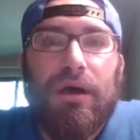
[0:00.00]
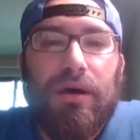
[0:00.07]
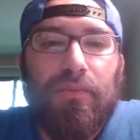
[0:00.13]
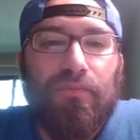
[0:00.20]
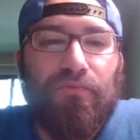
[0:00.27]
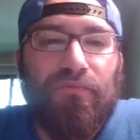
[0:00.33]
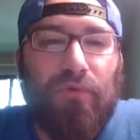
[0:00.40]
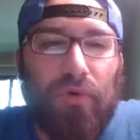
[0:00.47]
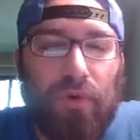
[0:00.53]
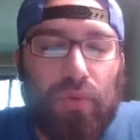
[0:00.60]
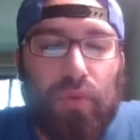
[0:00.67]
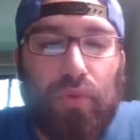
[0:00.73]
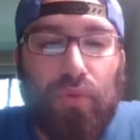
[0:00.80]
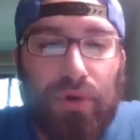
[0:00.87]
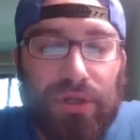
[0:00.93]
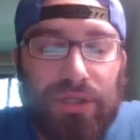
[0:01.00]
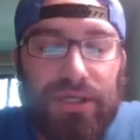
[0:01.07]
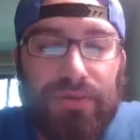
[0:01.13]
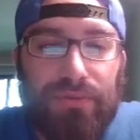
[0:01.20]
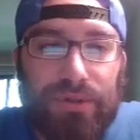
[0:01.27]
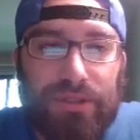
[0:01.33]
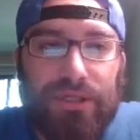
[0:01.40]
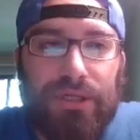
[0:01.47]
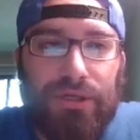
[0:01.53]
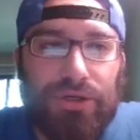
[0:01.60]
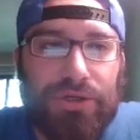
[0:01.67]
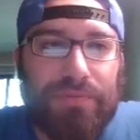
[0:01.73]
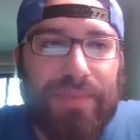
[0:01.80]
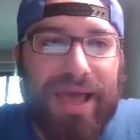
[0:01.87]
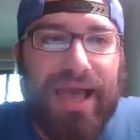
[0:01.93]
for a really, really
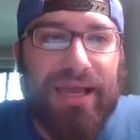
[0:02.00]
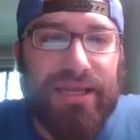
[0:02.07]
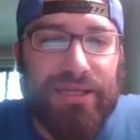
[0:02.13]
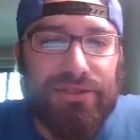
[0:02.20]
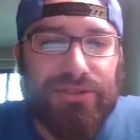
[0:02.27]
good package, a